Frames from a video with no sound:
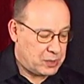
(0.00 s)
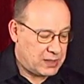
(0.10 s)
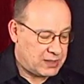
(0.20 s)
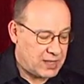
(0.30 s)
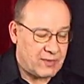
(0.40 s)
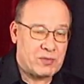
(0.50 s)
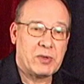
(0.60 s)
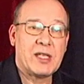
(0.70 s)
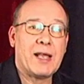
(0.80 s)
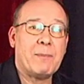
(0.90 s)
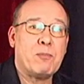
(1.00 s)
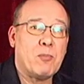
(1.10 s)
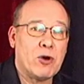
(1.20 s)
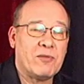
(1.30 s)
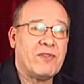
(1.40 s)
B7. When you get
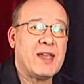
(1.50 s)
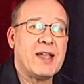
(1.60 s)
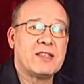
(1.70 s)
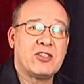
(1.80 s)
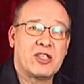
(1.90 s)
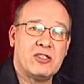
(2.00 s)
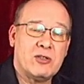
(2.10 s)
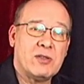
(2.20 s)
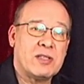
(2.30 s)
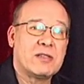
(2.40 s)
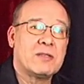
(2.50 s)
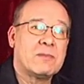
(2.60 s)
more advanced, you can do this,